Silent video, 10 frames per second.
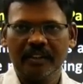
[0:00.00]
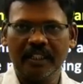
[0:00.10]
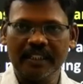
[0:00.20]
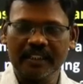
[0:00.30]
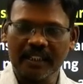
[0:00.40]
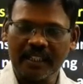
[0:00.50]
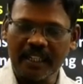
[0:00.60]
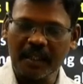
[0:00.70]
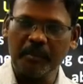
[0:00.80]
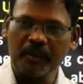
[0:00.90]
that is a
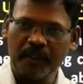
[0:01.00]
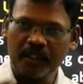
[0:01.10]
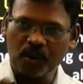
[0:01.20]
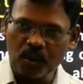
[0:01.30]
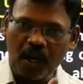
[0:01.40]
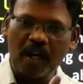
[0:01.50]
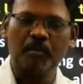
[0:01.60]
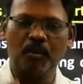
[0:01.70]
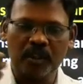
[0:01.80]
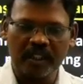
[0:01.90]
trade between two
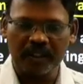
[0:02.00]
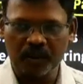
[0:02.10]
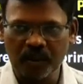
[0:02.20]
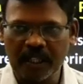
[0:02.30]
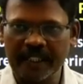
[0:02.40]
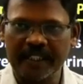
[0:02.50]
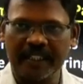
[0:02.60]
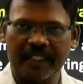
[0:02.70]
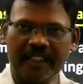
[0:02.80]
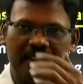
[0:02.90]
or more than two
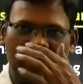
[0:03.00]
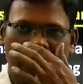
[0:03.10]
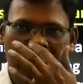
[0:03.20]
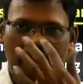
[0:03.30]
countries.